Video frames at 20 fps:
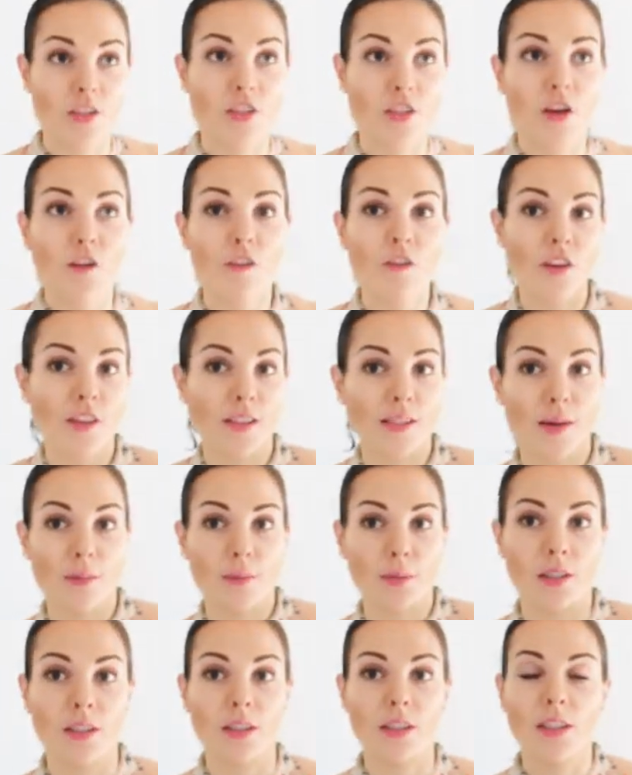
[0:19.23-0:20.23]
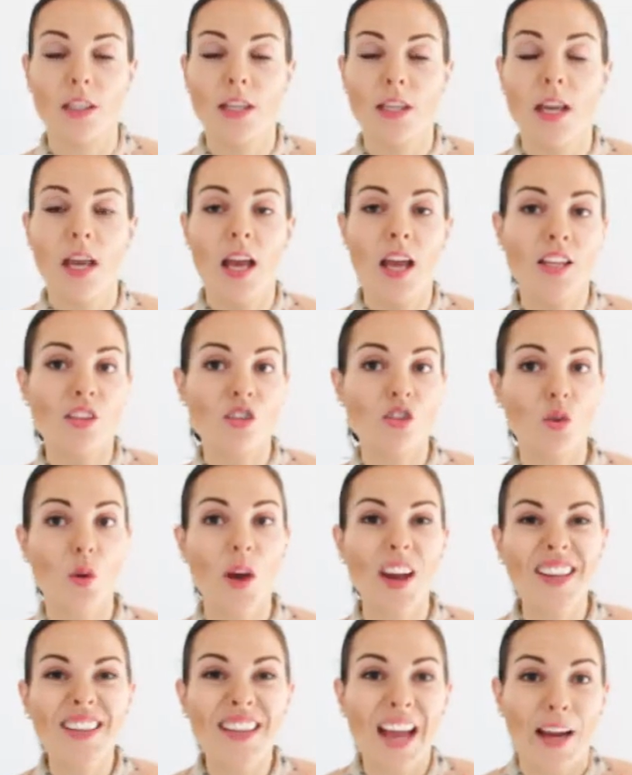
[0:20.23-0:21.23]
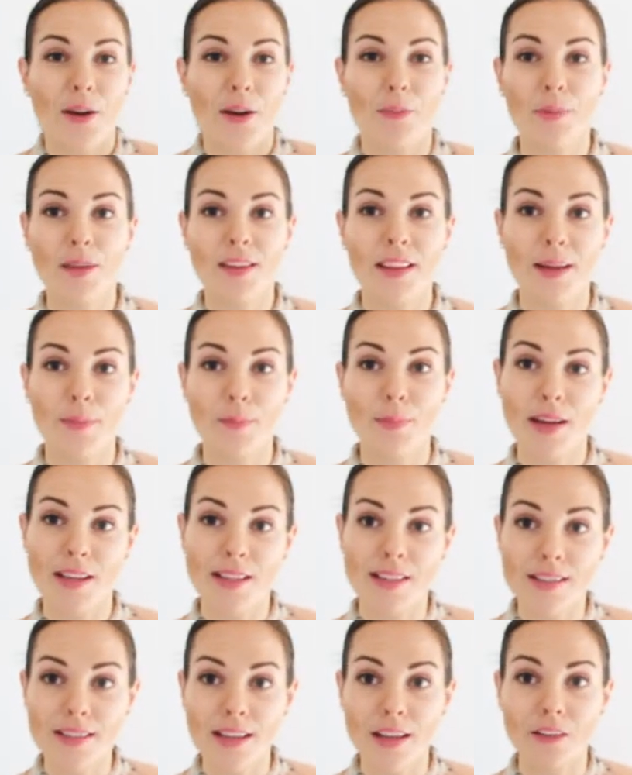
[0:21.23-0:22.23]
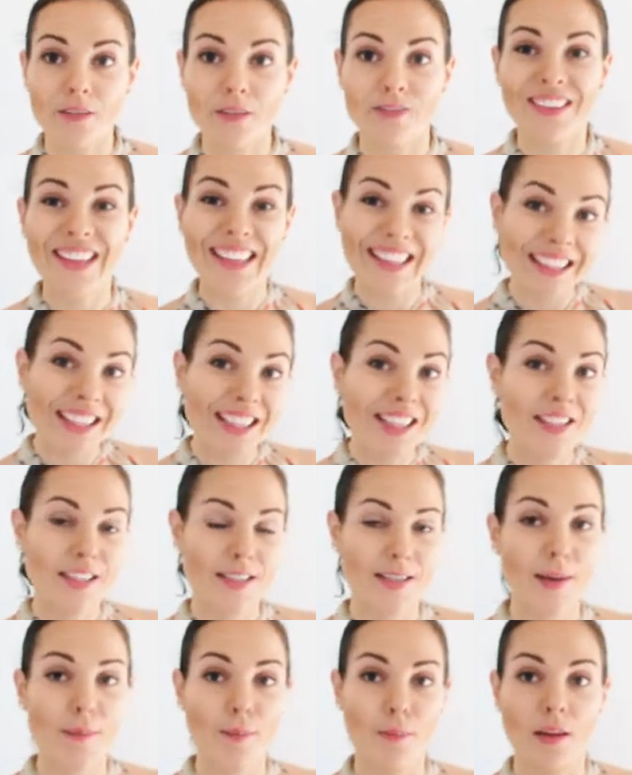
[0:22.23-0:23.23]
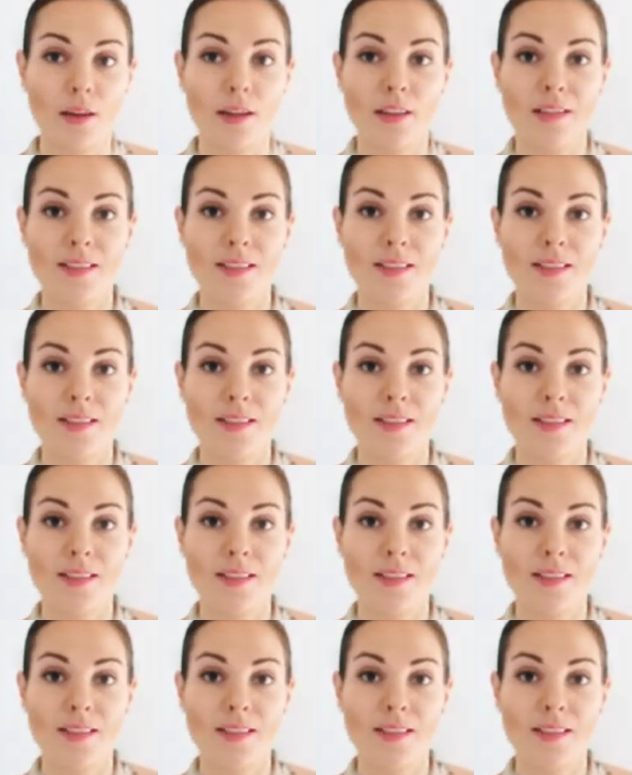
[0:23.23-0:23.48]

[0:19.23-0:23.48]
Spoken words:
So for example, squared cannot be like by itself, it needs a number.